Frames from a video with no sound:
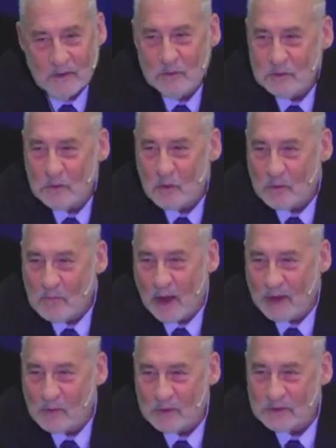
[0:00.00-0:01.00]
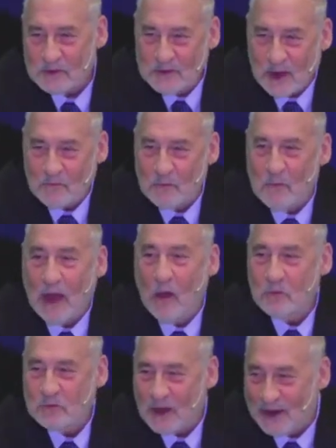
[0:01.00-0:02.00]
you use the word migrants, it's not from
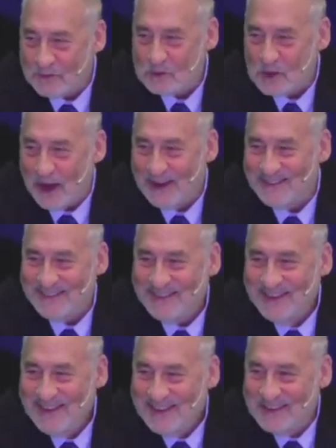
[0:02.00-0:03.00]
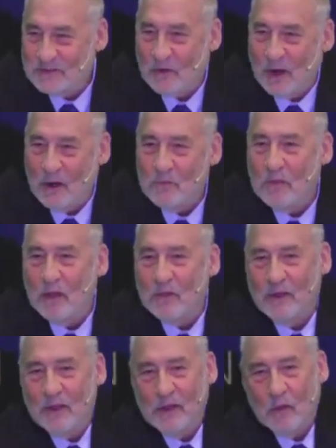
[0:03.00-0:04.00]
outside of China, it's from
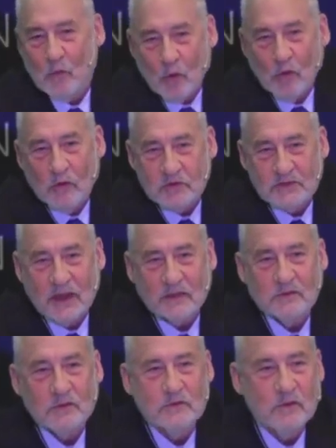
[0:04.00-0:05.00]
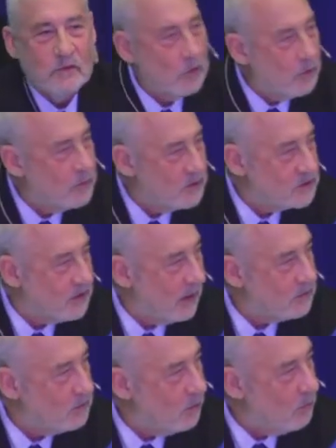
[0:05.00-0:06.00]
the rural sector to the urban
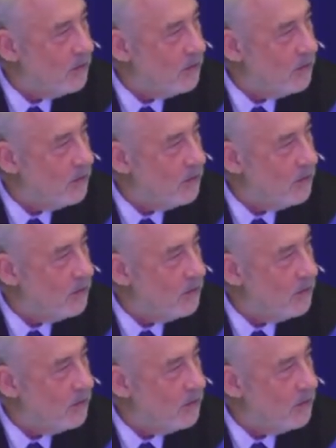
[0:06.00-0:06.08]
sector.